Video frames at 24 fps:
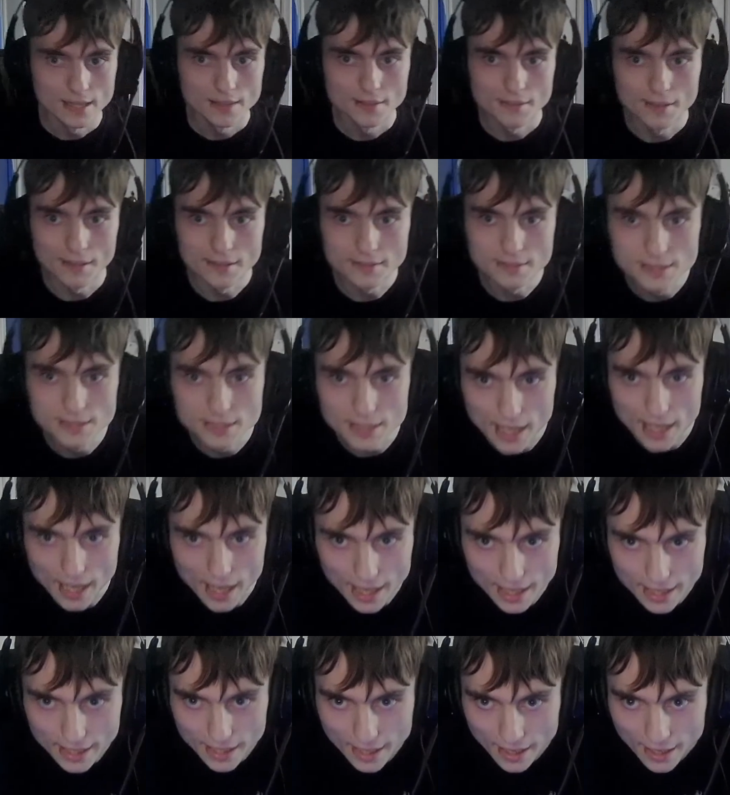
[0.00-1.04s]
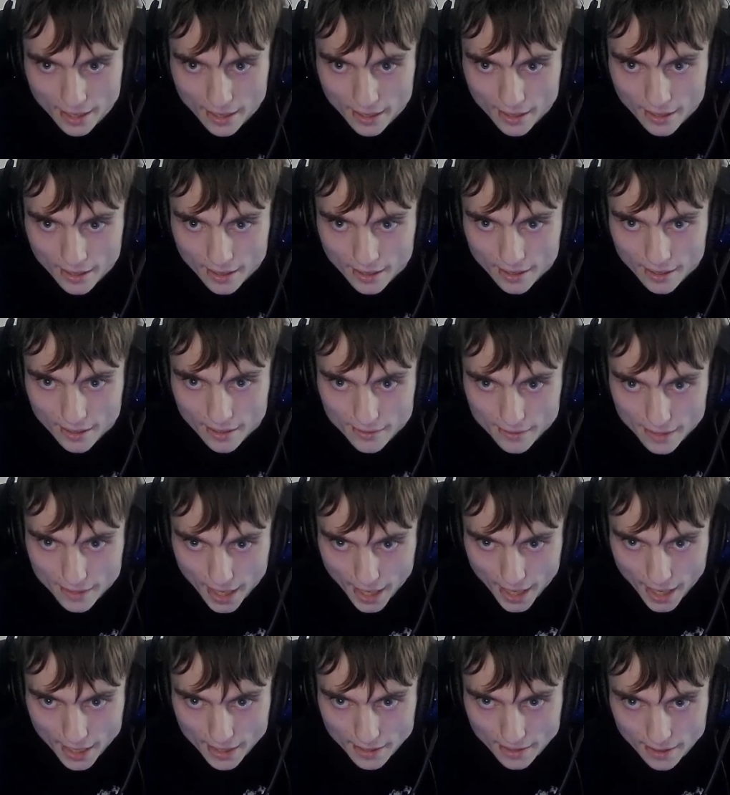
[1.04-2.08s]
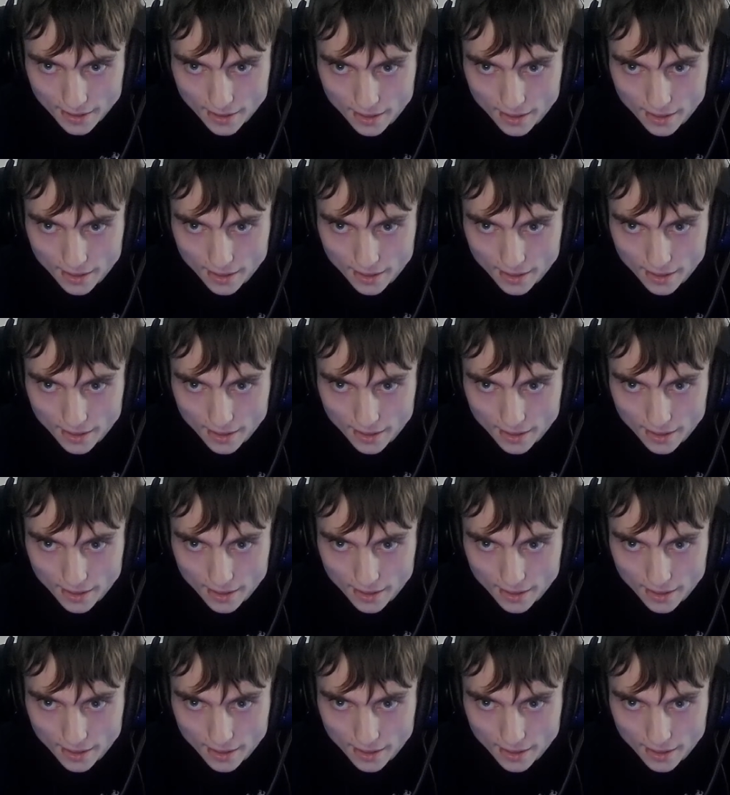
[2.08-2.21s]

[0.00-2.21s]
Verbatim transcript: the day that